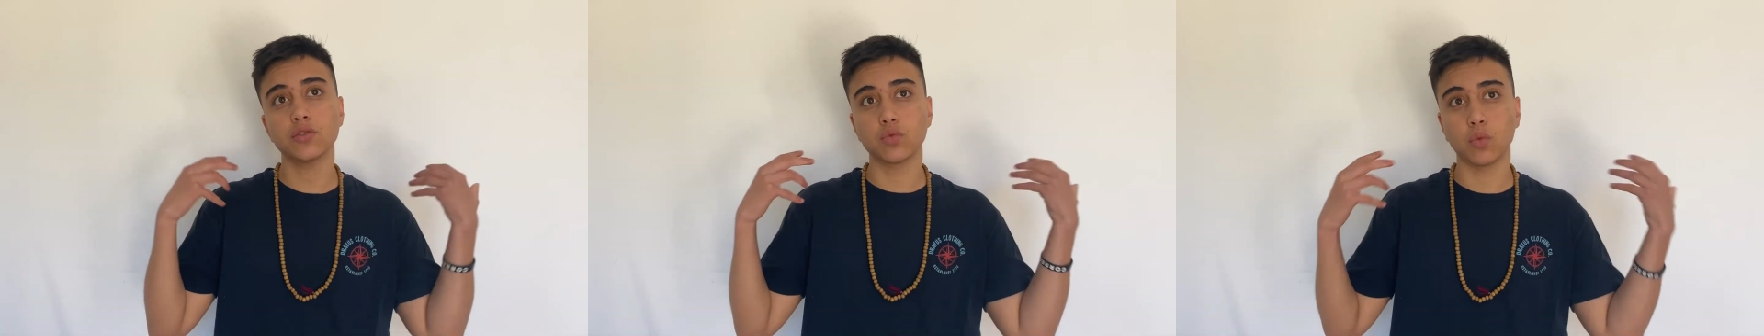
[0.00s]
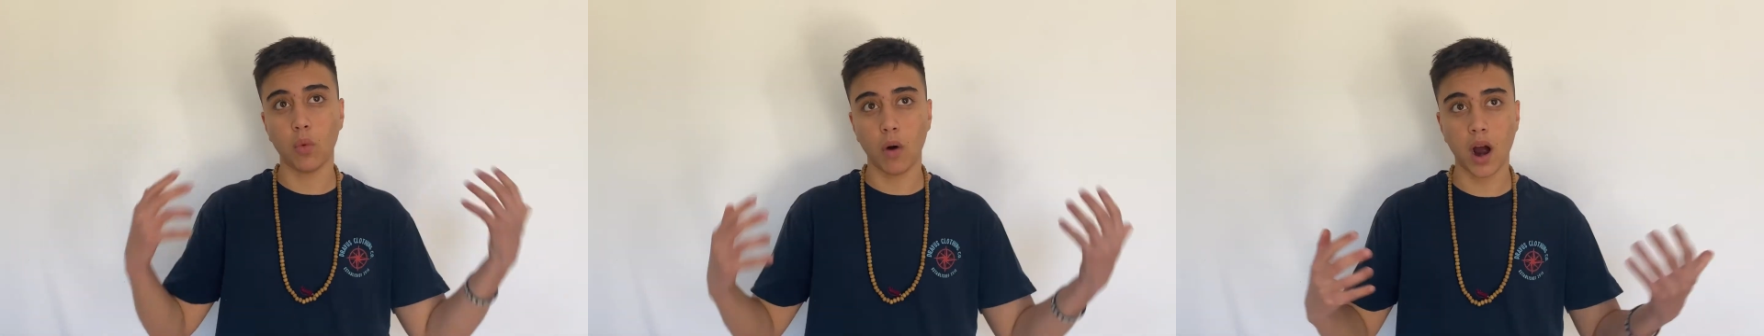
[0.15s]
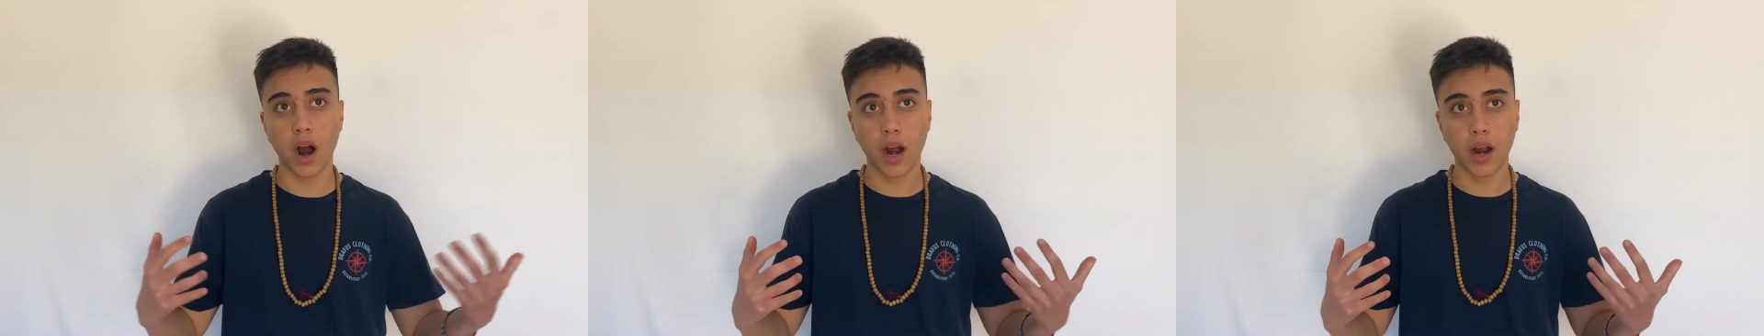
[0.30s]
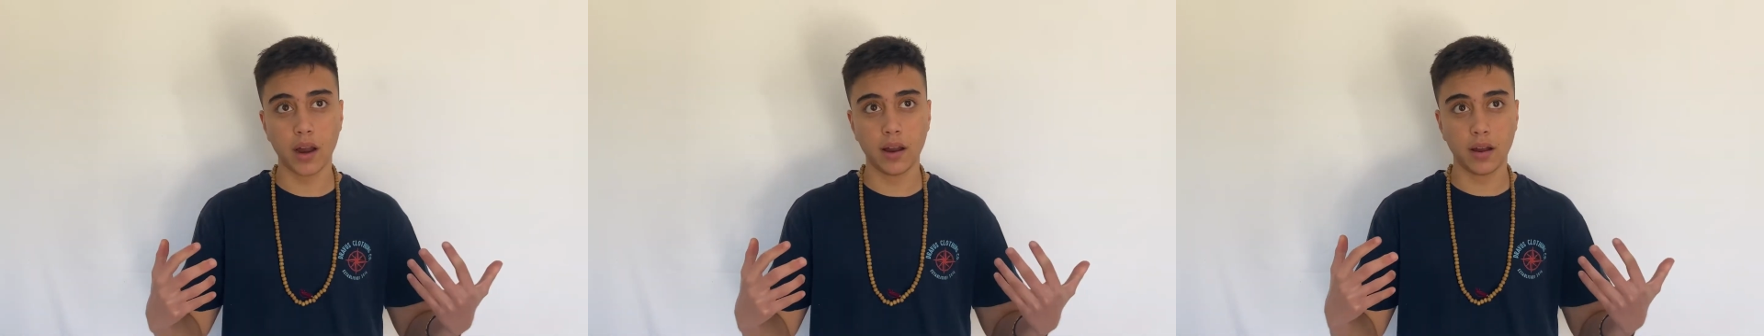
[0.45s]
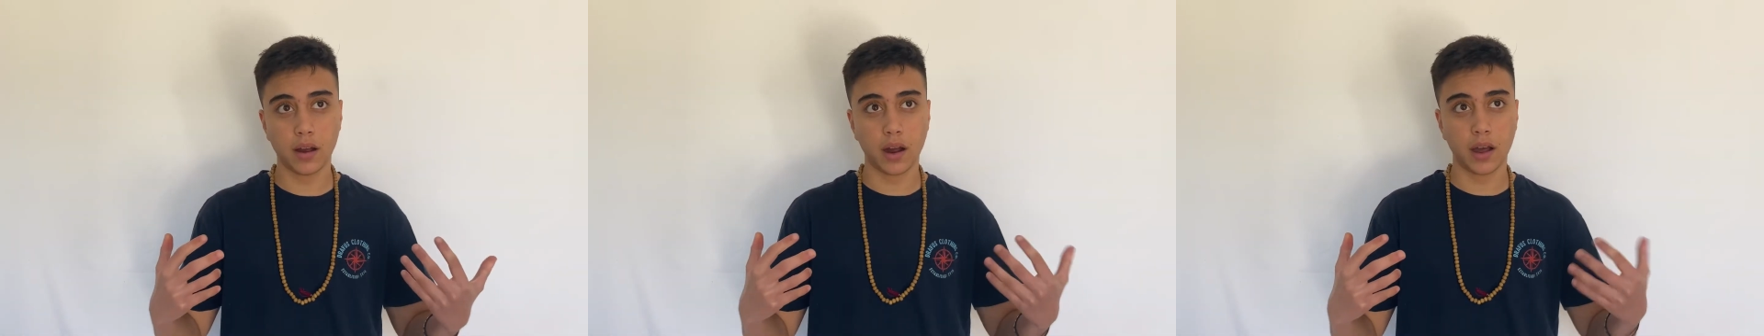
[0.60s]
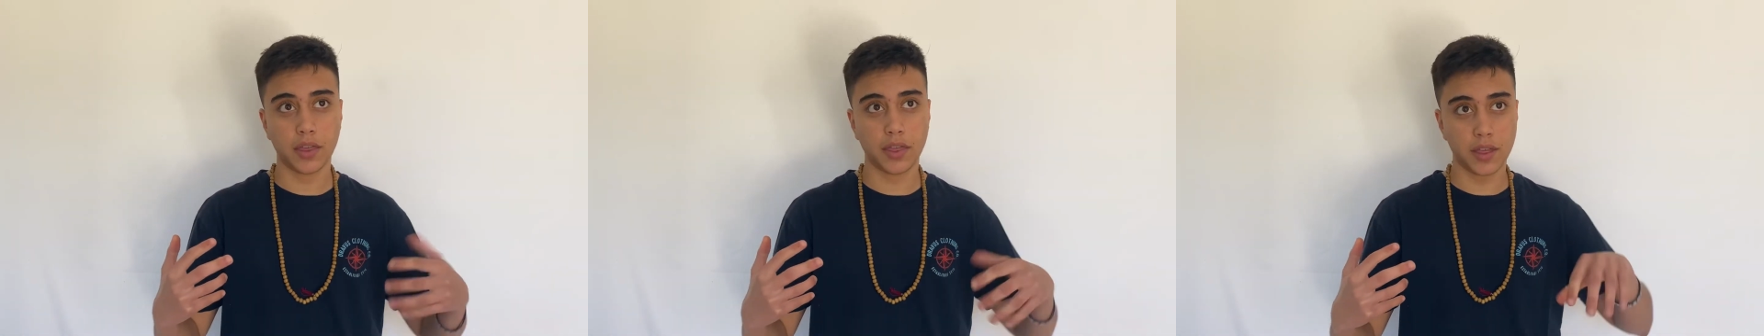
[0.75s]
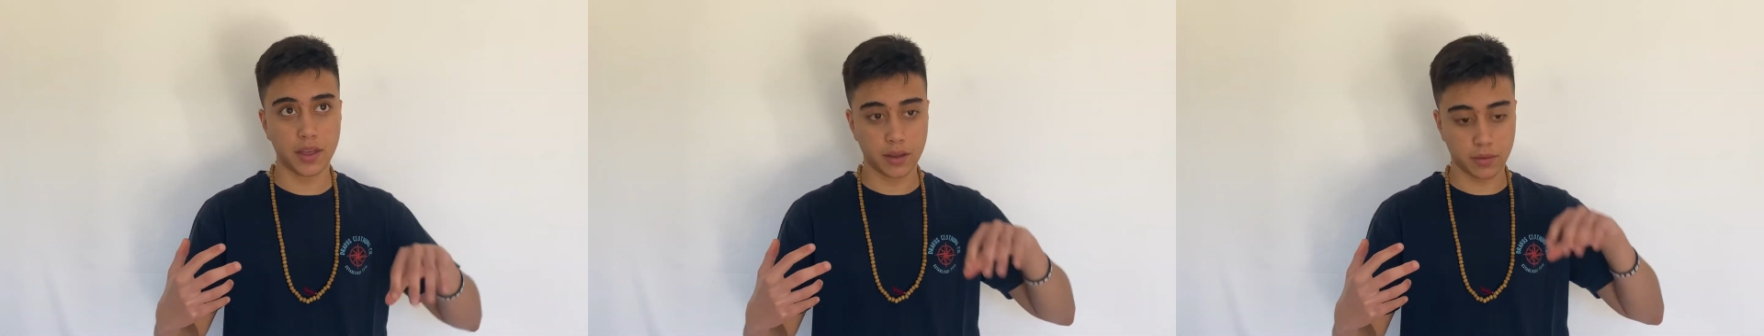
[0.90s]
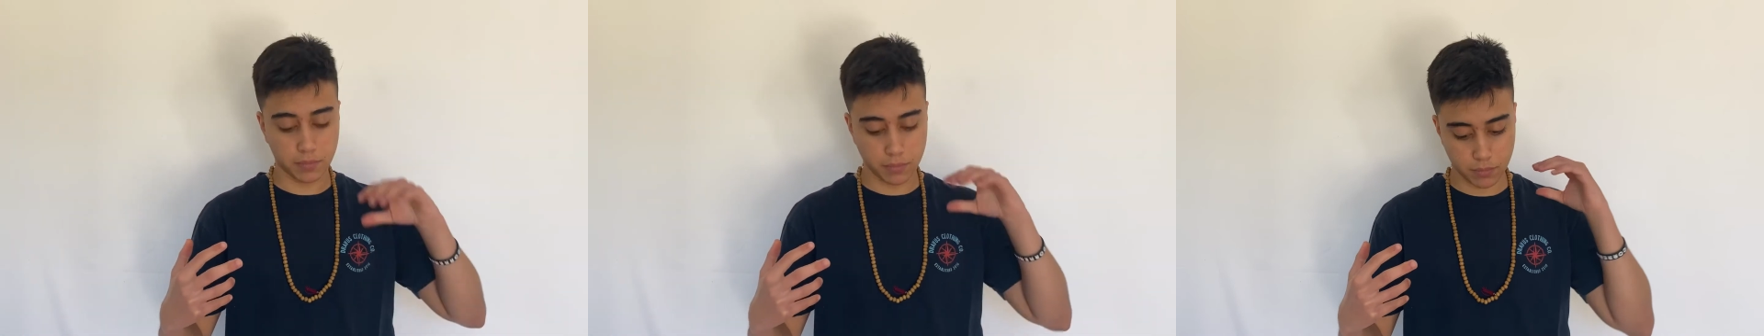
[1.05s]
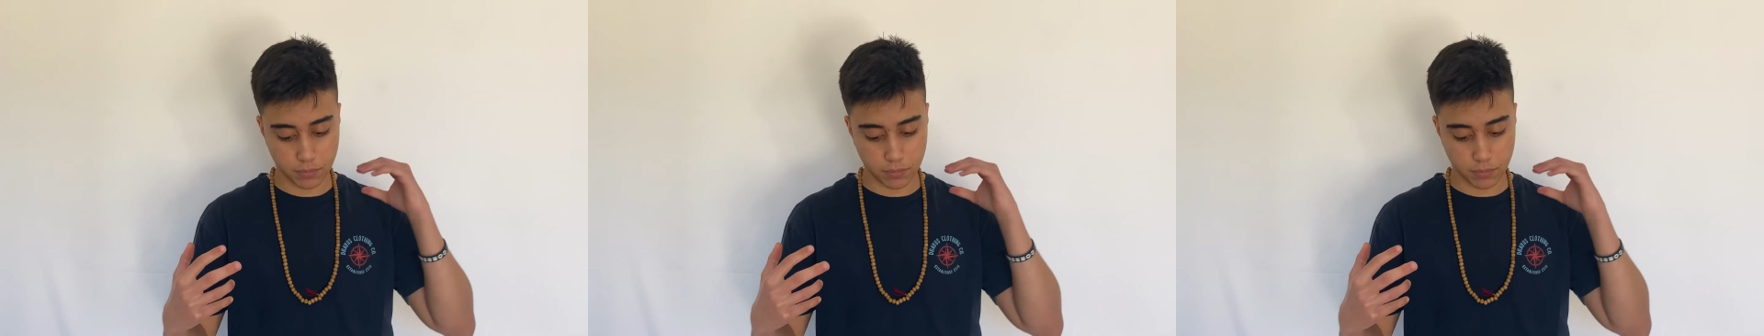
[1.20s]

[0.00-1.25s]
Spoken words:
why I think